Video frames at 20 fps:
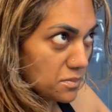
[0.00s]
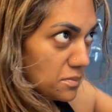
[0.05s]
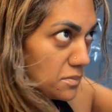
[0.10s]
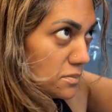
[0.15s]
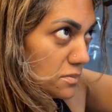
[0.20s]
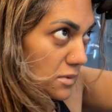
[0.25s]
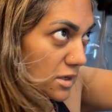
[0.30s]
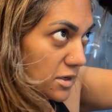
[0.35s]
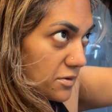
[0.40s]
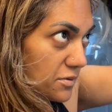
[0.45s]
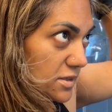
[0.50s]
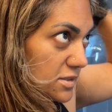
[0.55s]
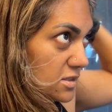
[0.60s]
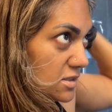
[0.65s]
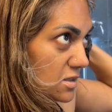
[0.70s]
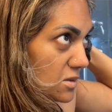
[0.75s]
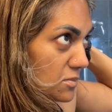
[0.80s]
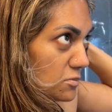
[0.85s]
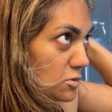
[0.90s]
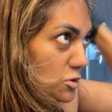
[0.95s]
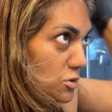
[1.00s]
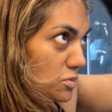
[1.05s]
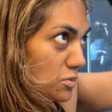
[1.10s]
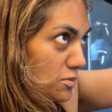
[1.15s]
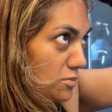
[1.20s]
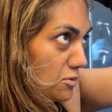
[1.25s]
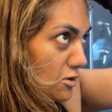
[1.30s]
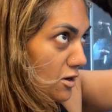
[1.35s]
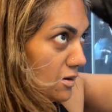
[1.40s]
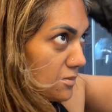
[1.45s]
my grays seem super
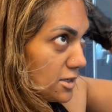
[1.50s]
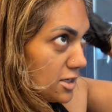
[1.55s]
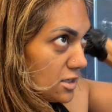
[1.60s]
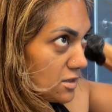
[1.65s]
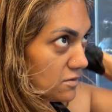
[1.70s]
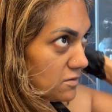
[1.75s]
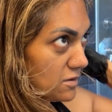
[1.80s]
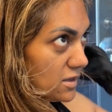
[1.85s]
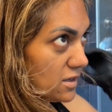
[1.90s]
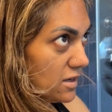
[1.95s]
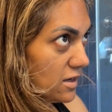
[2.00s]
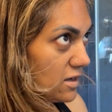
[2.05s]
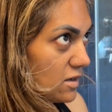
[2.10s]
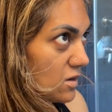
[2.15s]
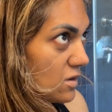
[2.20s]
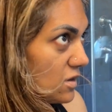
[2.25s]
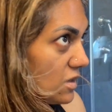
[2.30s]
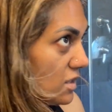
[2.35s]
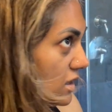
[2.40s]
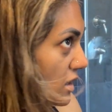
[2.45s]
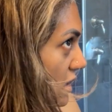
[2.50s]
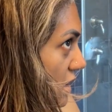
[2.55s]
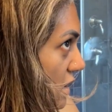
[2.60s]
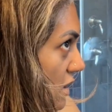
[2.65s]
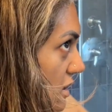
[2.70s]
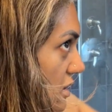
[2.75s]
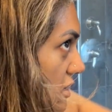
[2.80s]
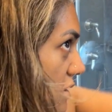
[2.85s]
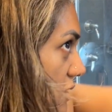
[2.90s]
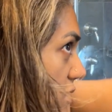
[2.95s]
prominent right now.
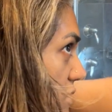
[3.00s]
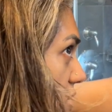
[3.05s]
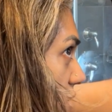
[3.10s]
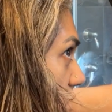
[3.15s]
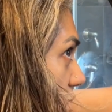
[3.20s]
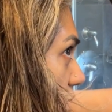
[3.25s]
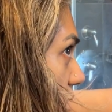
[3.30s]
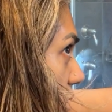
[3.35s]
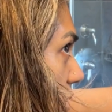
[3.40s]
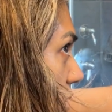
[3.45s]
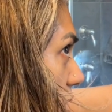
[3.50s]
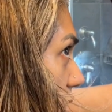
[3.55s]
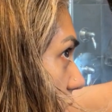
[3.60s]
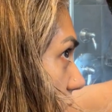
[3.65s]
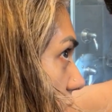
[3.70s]
So